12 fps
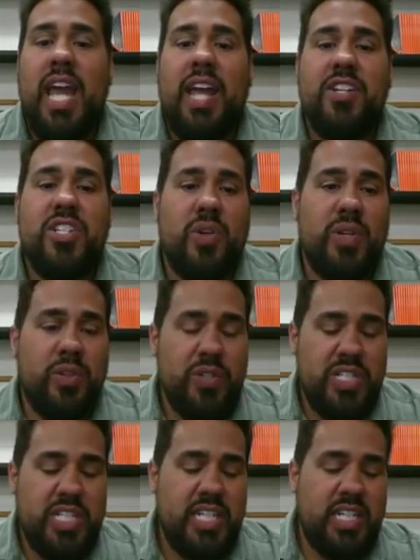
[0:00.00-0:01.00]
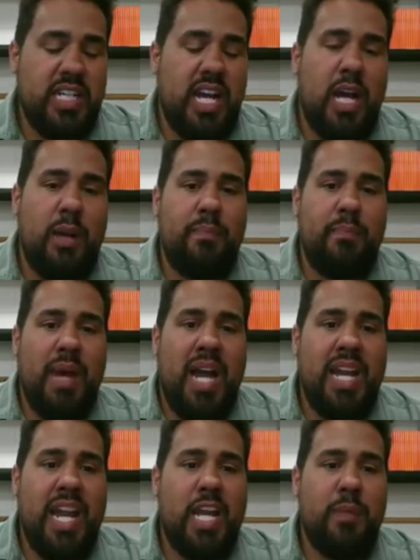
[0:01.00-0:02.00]
And so you'll see
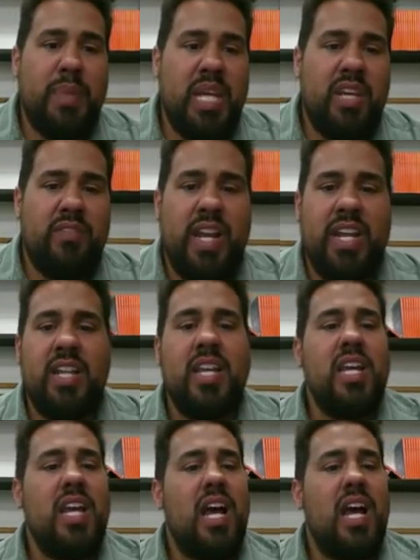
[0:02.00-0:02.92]
my AP, right?